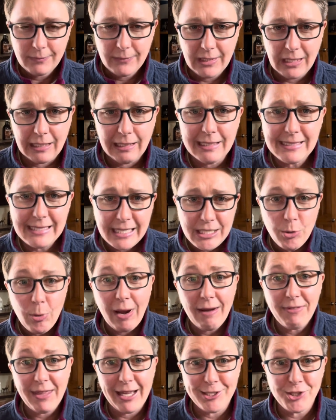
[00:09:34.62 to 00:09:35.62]
Let's say you
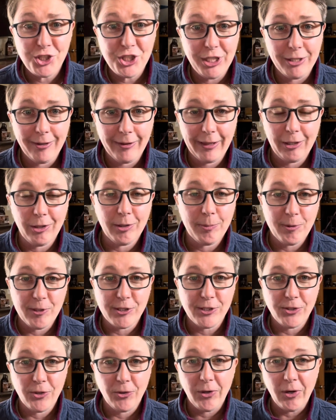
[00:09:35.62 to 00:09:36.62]
have that cheerleader
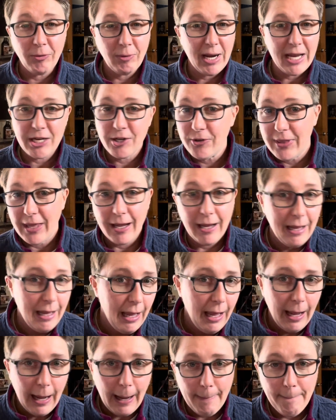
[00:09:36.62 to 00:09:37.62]
persona, right?
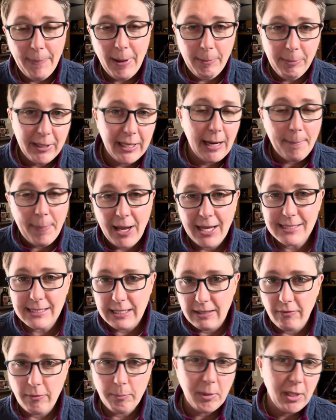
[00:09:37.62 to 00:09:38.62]
I'm bubbly, I'm
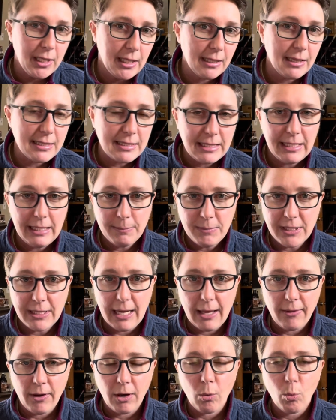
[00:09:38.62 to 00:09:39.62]
positive, I'm going to get the team
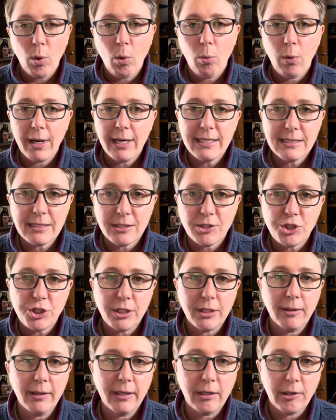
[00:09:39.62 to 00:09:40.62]
together. Well, what does the
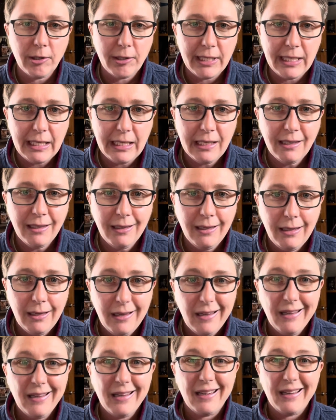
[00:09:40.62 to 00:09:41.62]
cheerleader need?
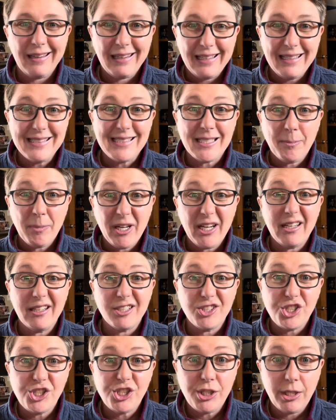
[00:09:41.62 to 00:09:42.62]
It needs somebody
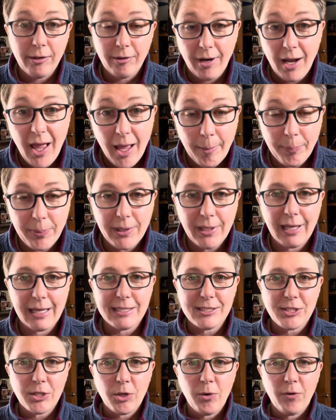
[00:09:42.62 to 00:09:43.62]
to cheer up.
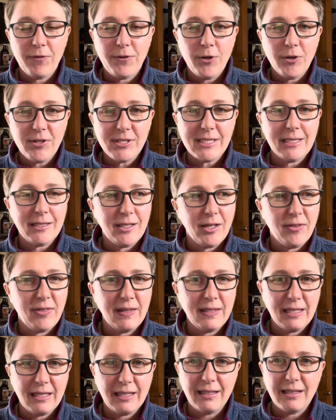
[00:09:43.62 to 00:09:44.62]
And so if you're sitting there
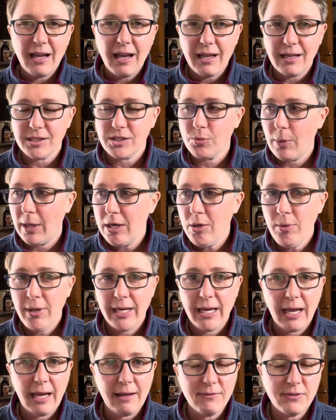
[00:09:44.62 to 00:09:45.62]
thinking, gosh, why do I
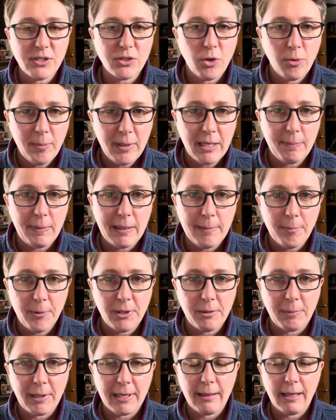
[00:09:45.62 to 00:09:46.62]
have so many people
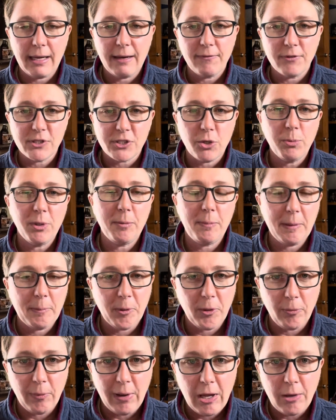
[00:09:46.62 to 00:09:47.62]
in my life or so many
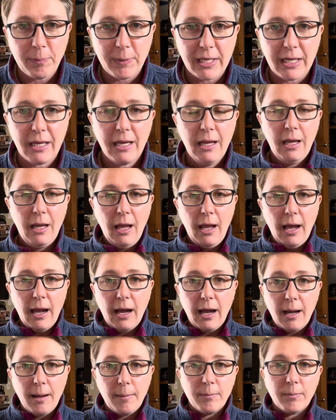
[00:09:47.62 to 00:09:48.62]
people around me,
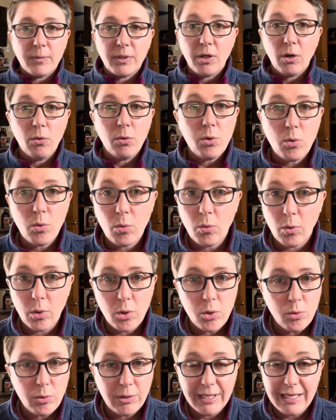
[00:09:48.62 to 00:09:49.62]

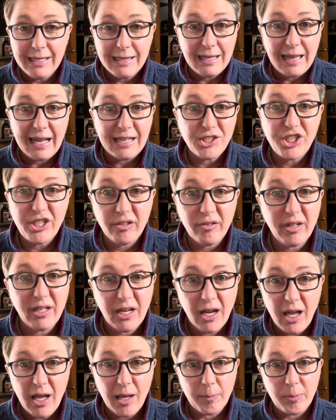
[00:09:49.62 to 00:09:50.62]
who need that cheering
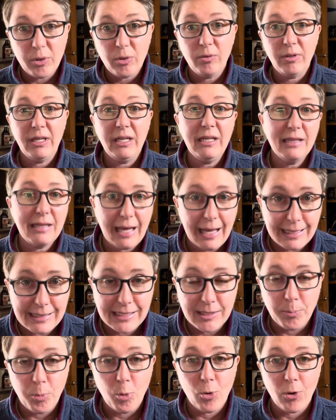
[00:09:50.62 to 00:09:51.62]
up, who need that
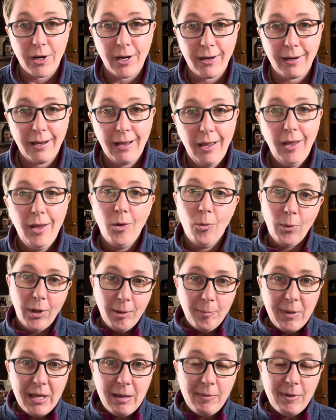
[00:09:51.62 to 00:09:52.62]
support? Well,
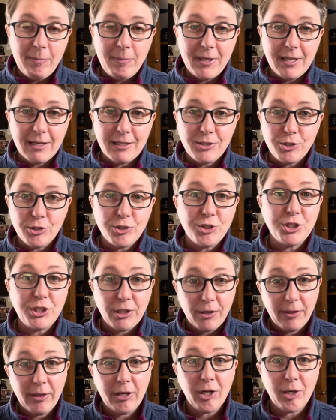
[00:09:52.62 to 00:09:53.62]
it may be because your
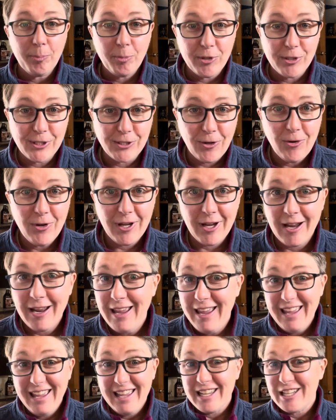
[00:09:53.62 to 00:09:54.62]
cheerleader persona
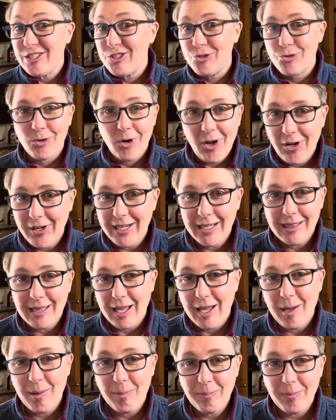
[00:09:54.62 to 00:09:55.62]
is drawing
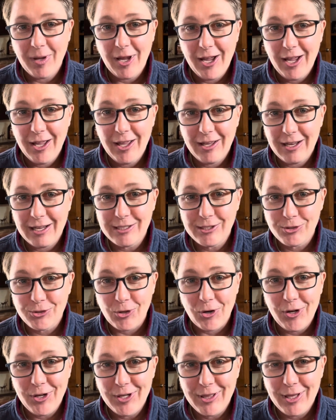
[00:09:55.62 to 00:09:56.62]

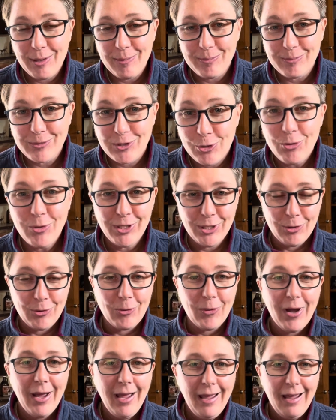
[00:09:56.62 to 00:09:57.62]
them to
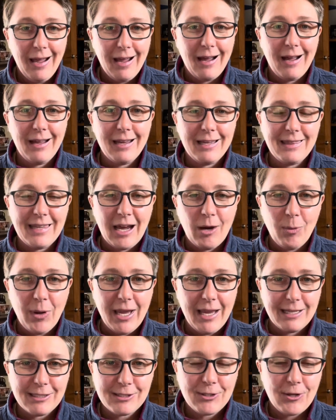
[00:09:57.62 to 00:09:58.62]
you in that
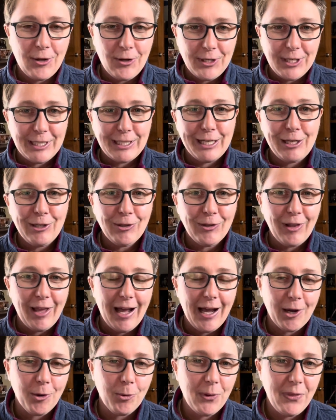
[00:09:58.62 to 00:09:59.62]
way. It's called an
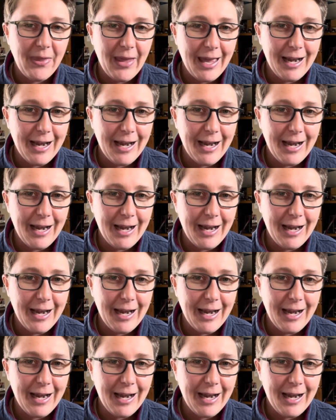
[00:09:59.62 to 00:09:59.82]
interlock when that